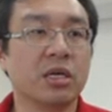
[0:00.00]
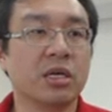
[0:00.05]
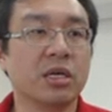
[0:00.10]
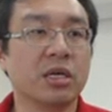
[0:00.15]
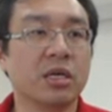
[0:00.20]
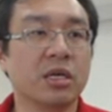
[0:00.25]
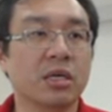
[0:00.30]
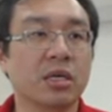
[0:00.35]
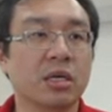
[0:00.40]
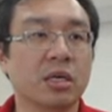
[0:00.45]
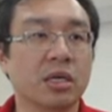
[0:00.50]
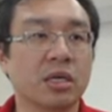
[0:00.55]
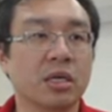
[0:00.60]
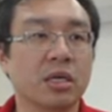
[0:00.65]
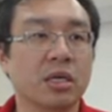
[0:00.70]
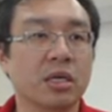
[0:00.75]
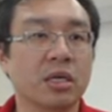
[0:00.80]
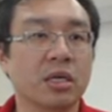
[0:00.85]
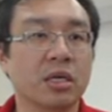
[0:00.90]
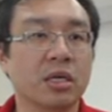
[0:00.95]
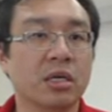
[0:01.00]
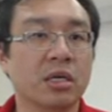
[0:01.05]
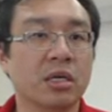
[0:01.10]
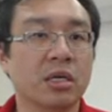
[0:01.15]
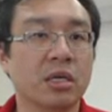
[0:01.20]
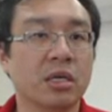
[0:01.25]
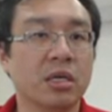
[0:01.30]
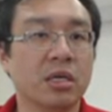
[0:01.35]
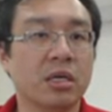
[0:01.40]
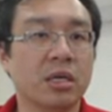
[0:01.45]
the
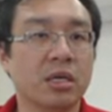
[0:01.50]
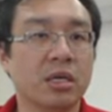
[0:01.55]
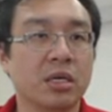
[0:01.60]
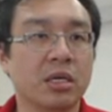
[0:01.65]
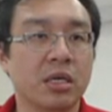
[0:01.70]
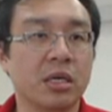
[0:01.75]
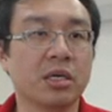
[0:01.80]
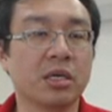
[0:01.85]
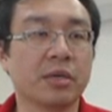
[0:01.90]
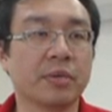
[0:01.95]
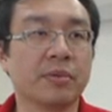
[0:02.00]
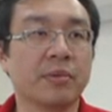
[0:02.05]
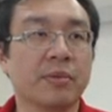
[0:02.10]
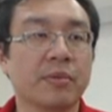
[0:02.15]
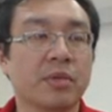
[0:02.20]
king,